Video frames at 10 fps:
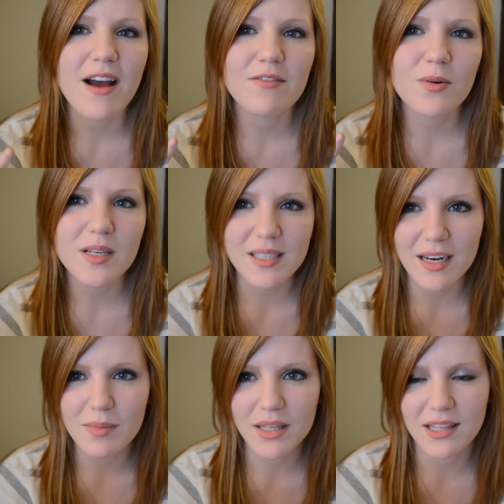I've always
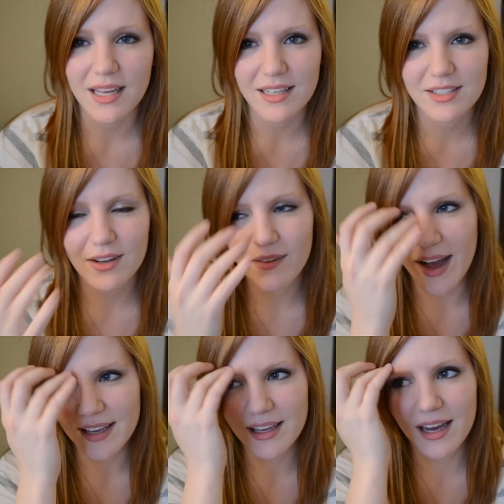kind of been like that, so
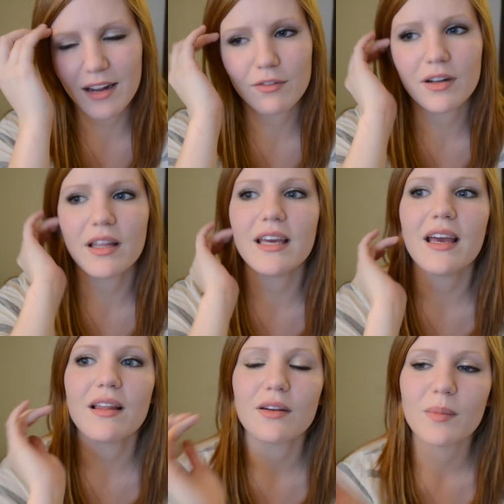I can kind of
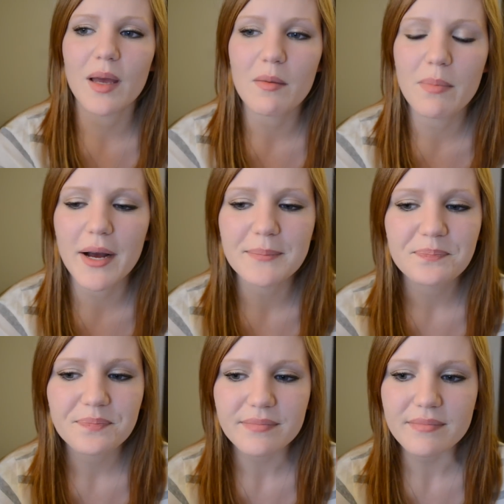relate a little bit,
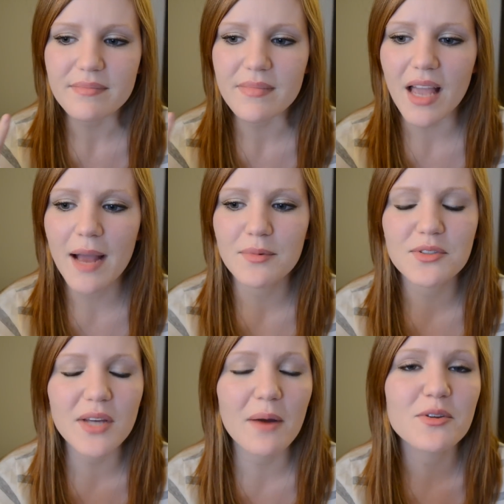but I
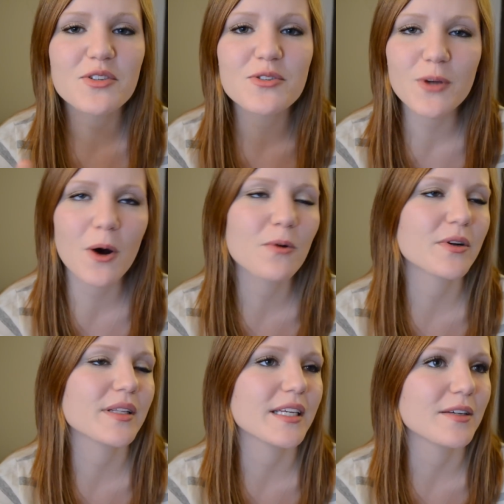was so
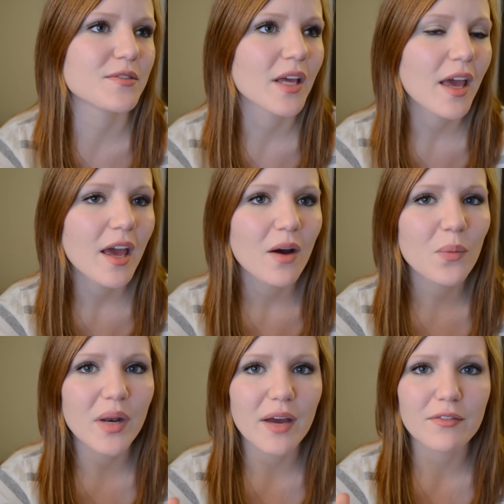relieved
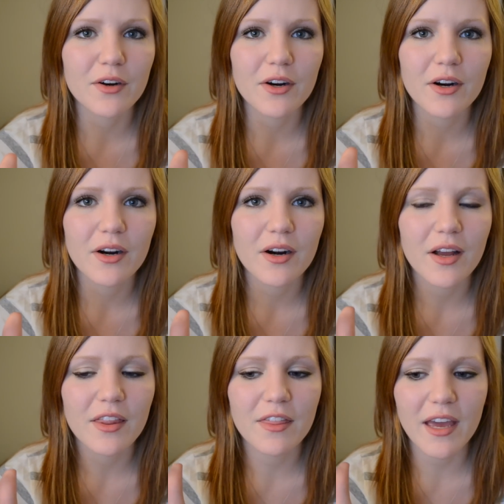
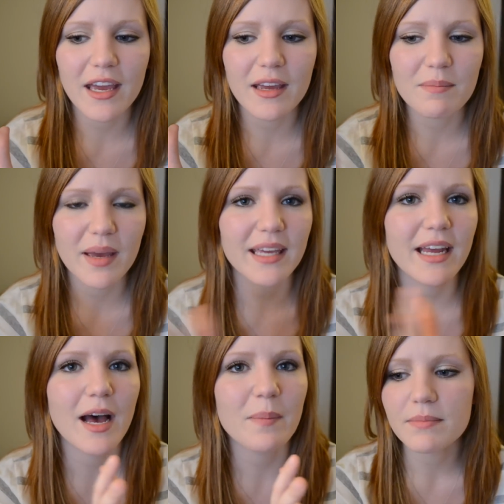whenever they made
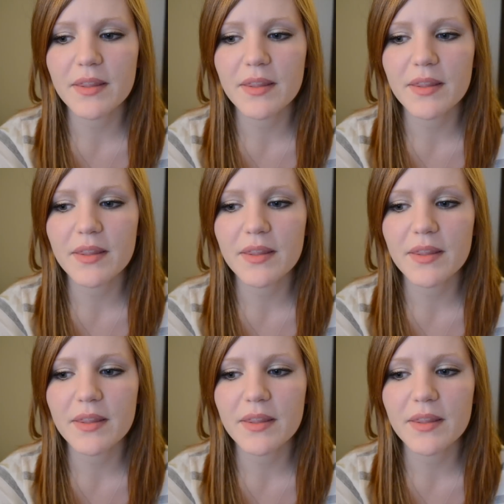up.